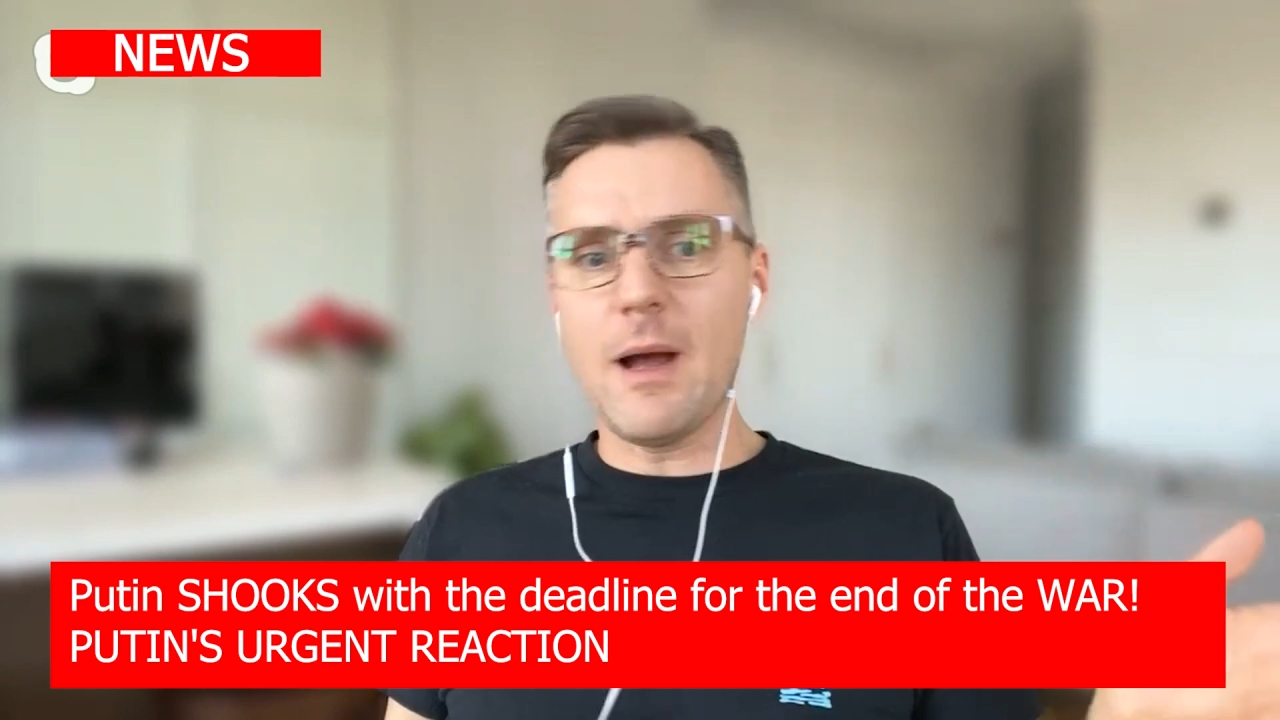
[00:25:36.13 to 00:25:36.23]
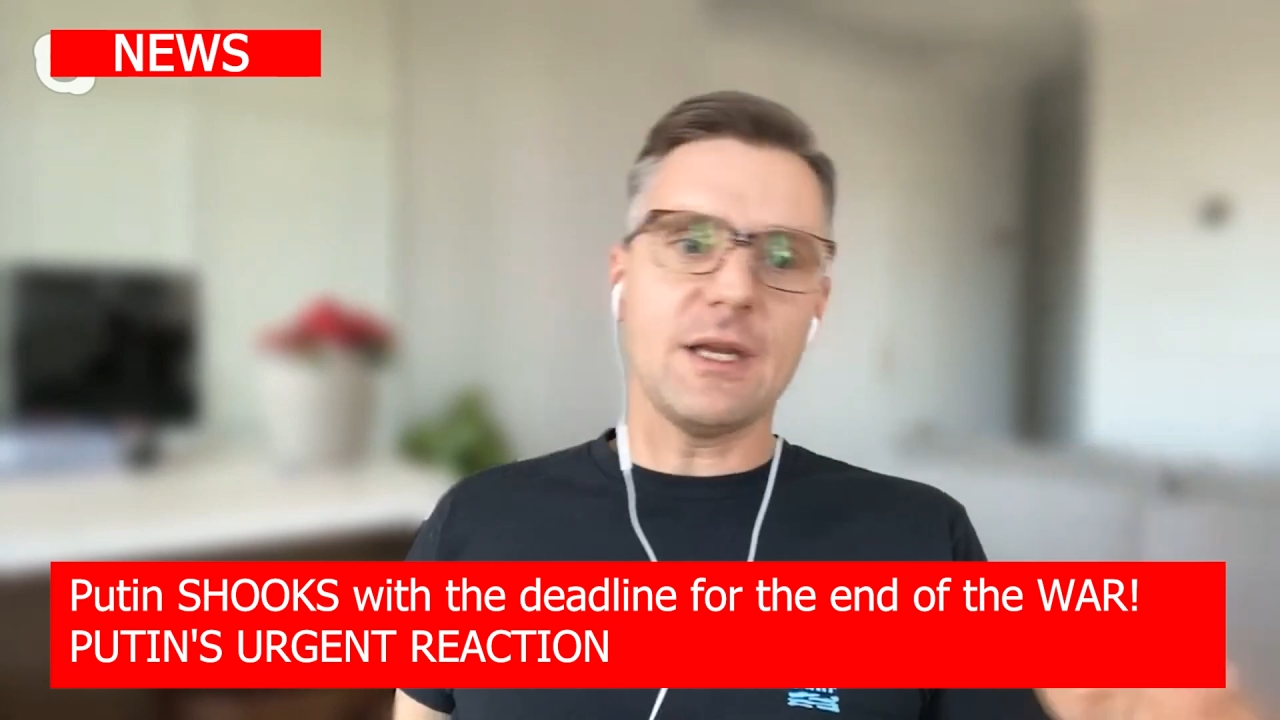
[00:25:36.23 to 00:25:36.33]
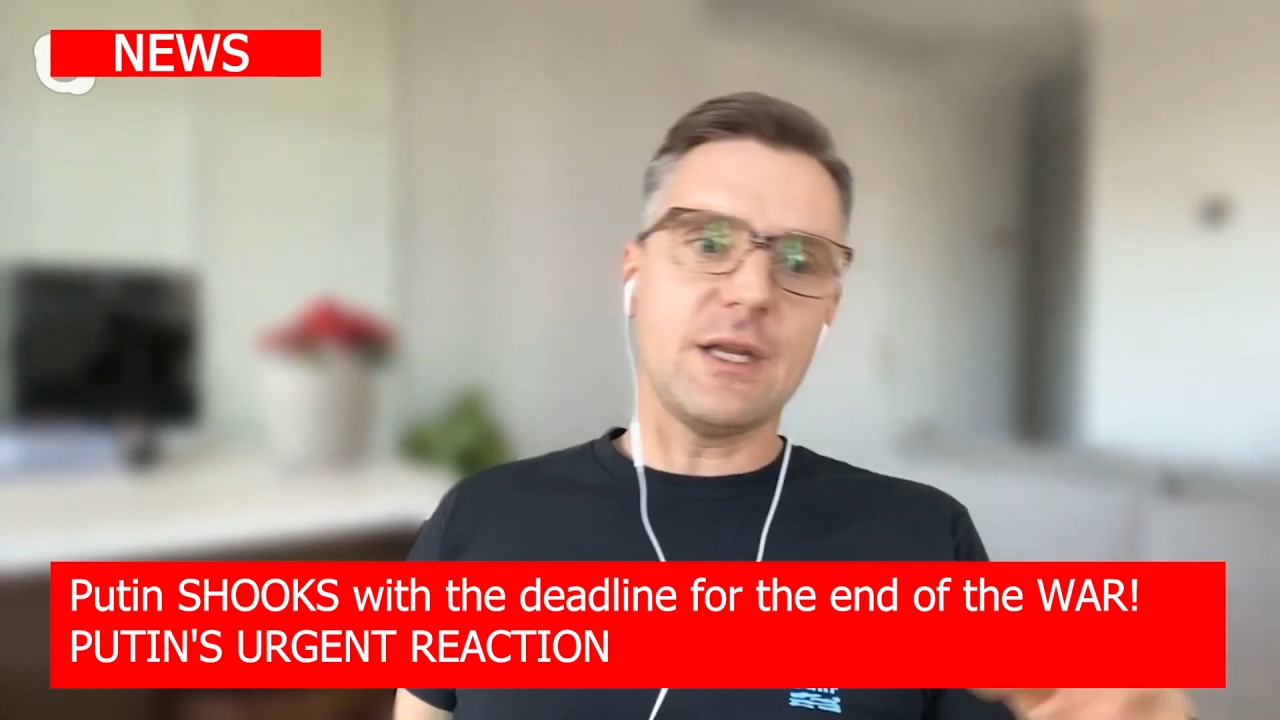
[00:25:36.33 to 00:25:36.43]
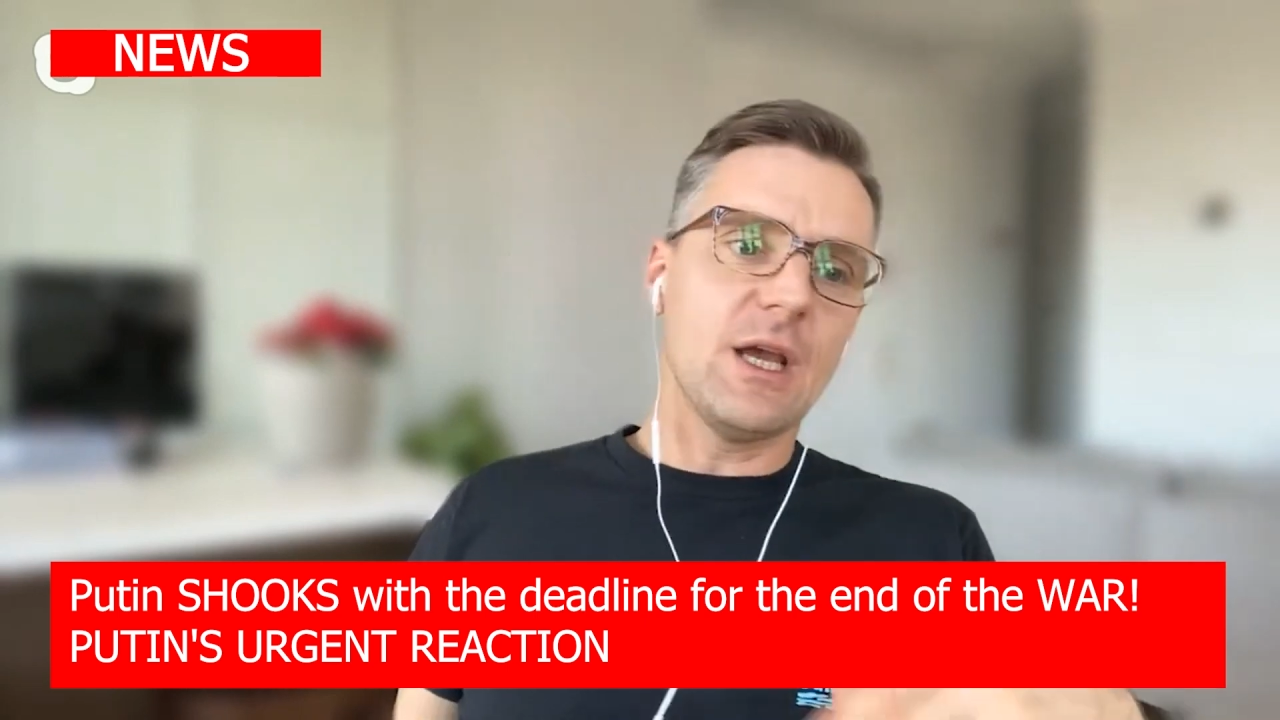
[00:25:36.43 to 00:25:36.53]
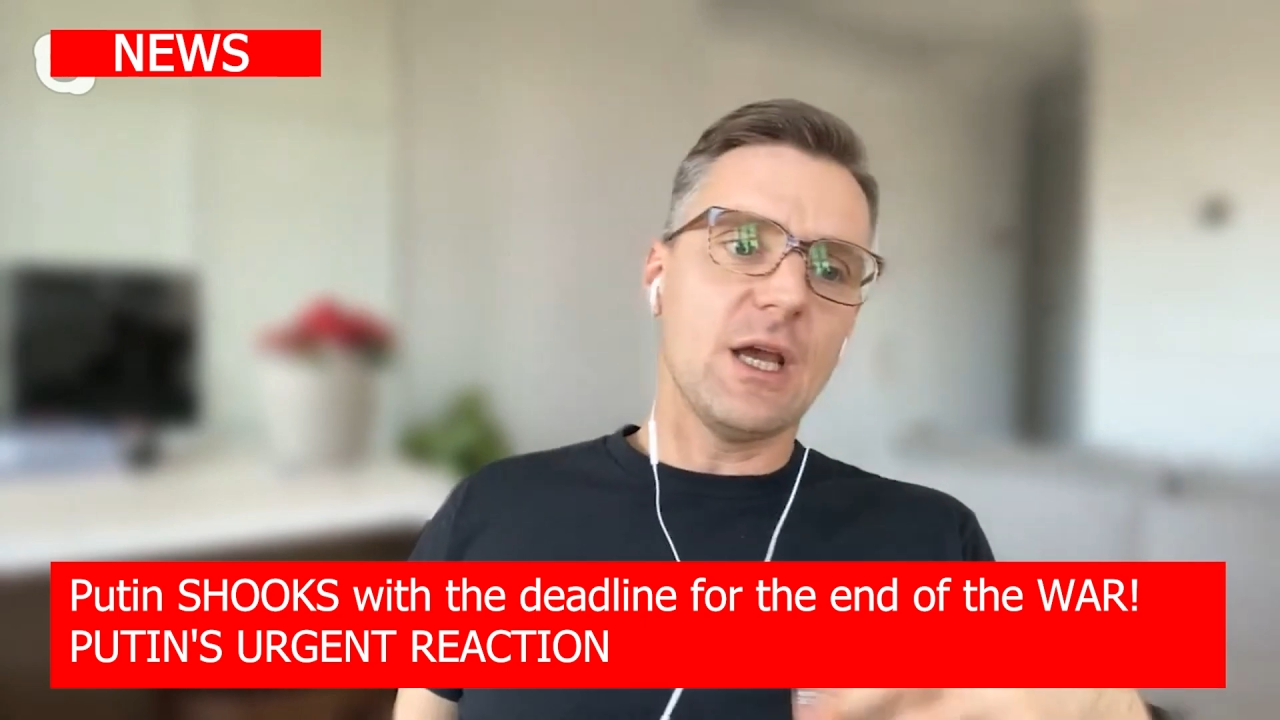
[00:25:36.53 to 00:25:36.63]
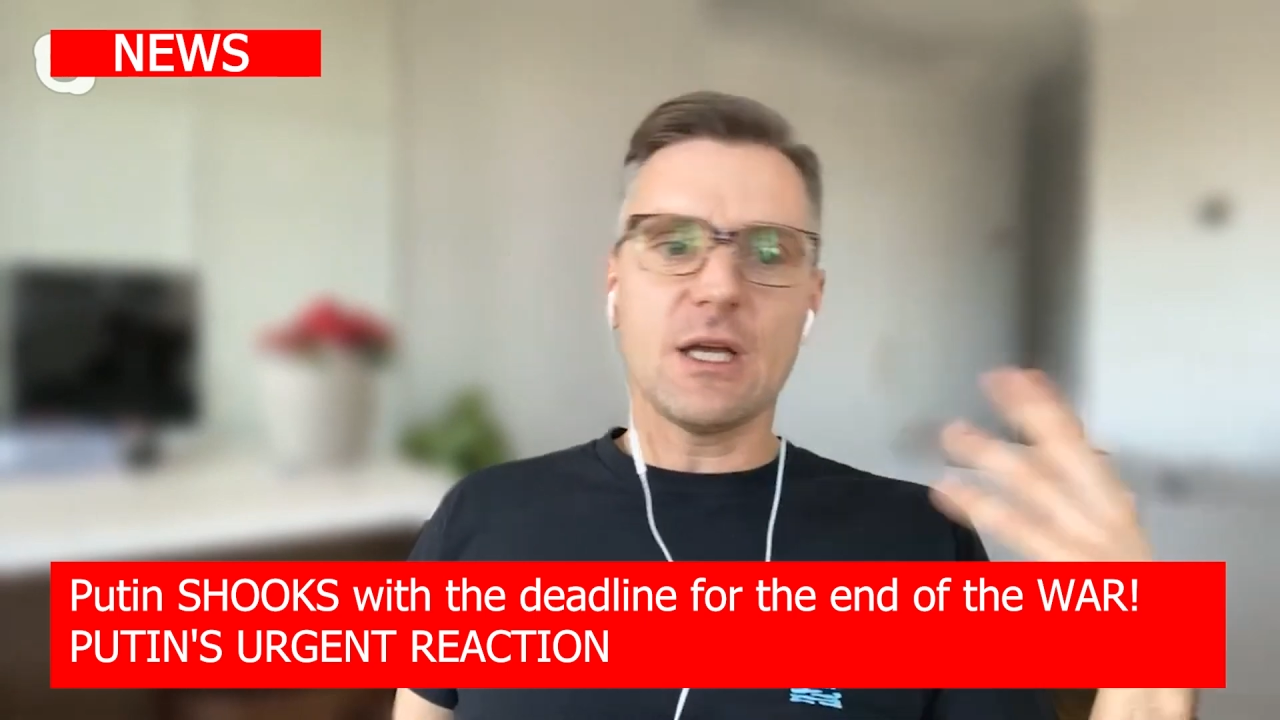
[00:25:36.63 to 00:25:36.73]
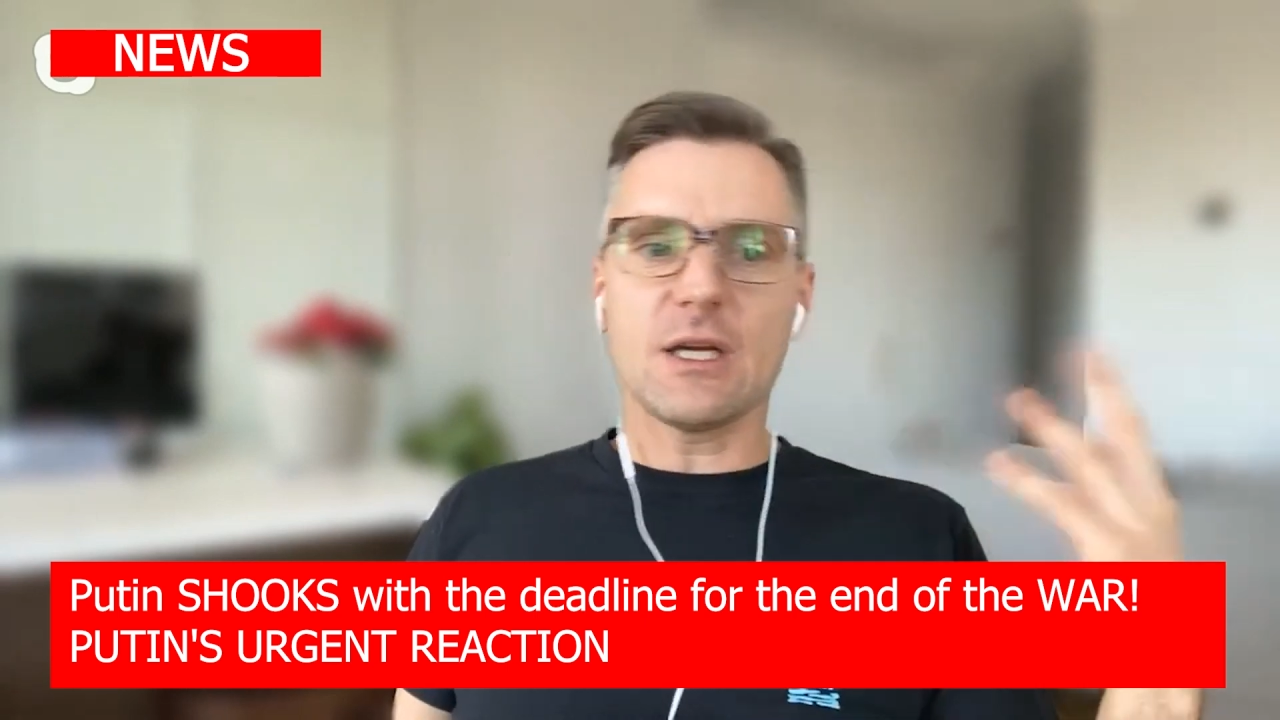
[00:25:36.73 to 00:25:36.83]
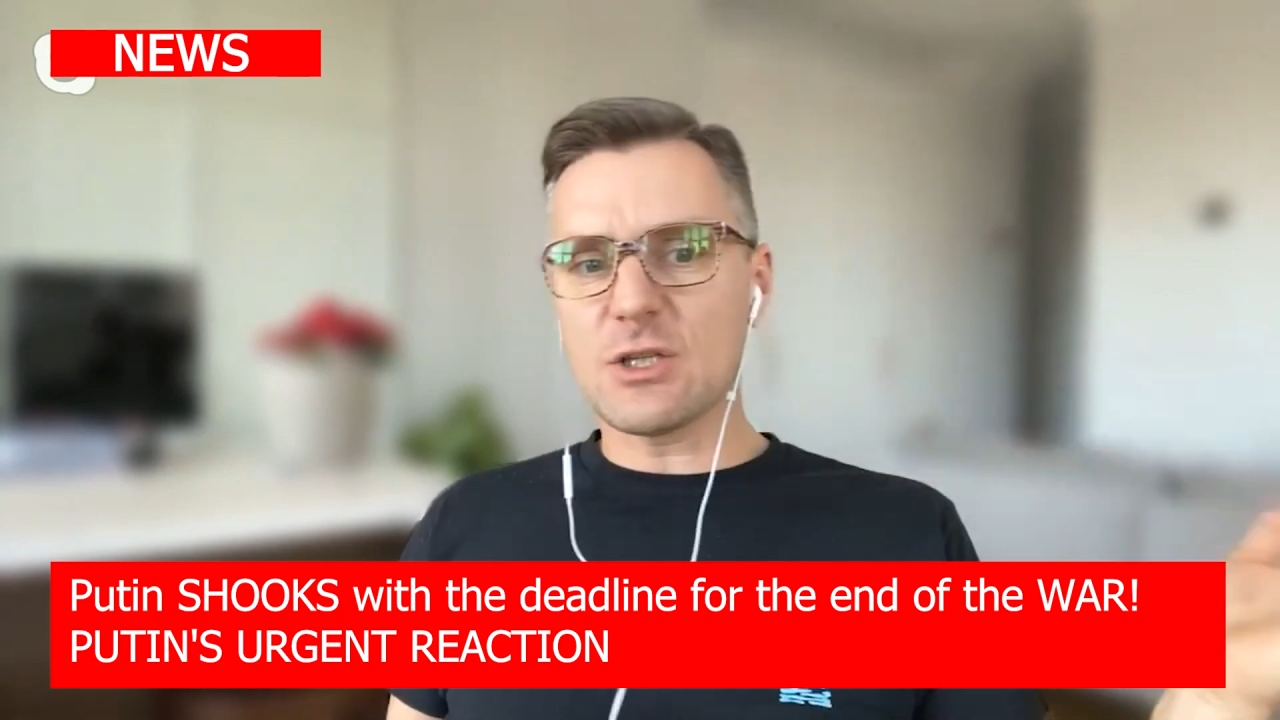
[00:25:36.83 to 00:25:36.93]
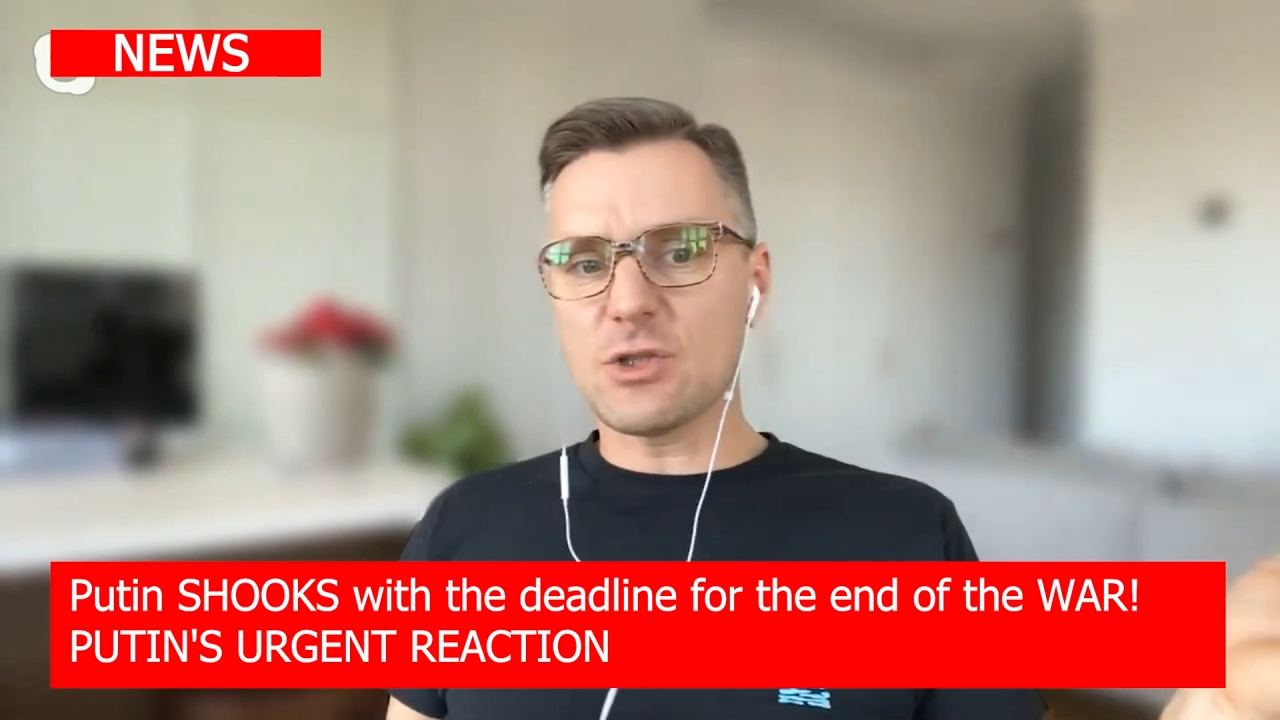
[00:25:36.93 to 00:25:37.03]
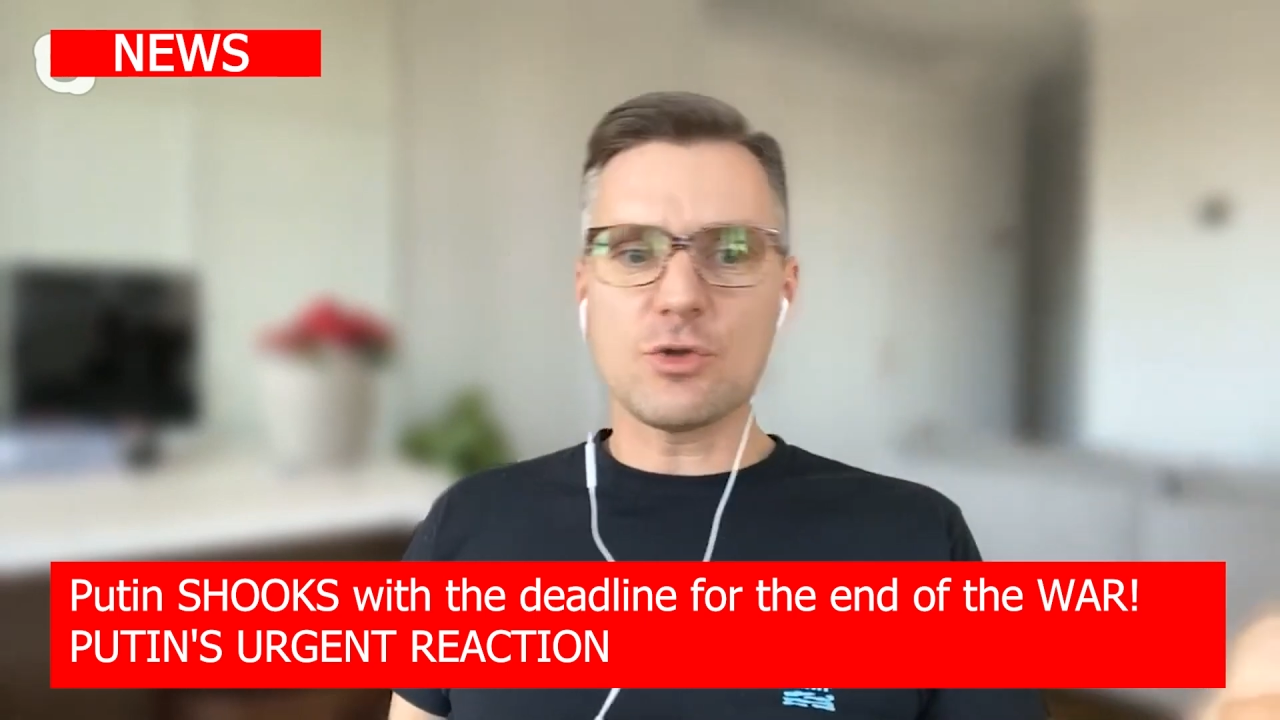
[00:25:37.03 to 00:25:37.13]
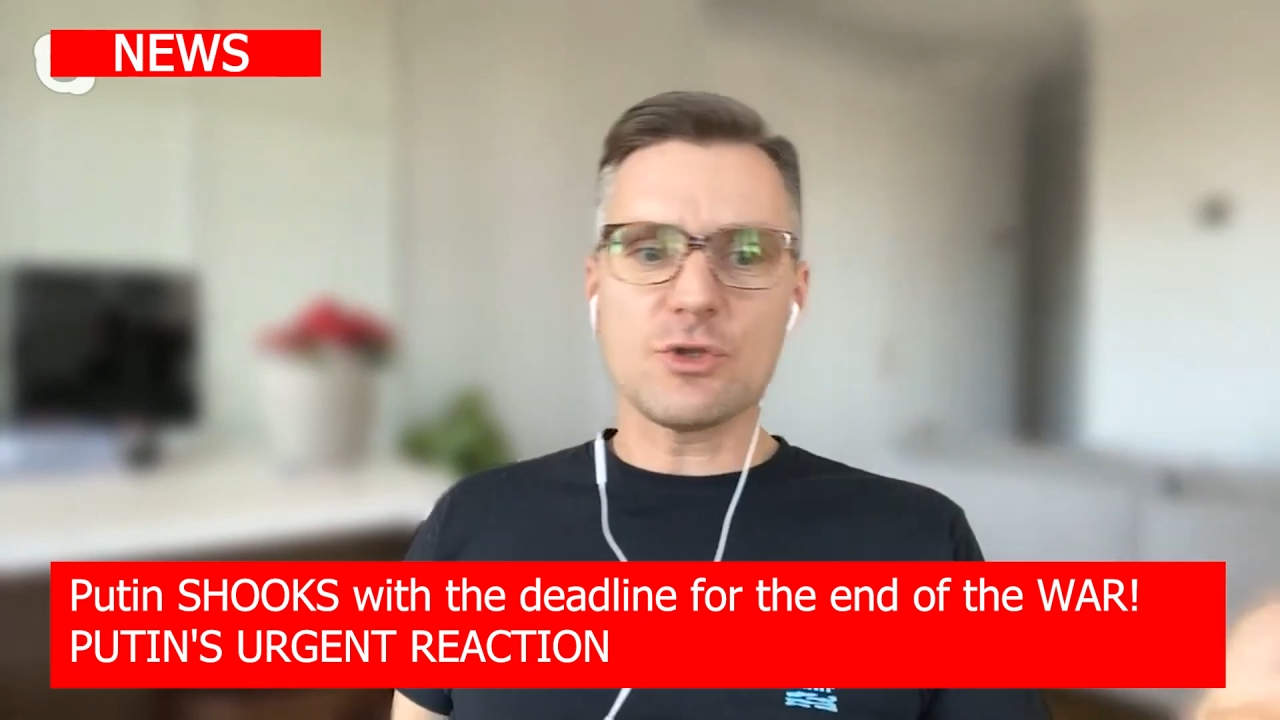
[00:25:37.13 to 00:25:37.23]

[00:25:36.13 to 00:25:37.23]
not thinking about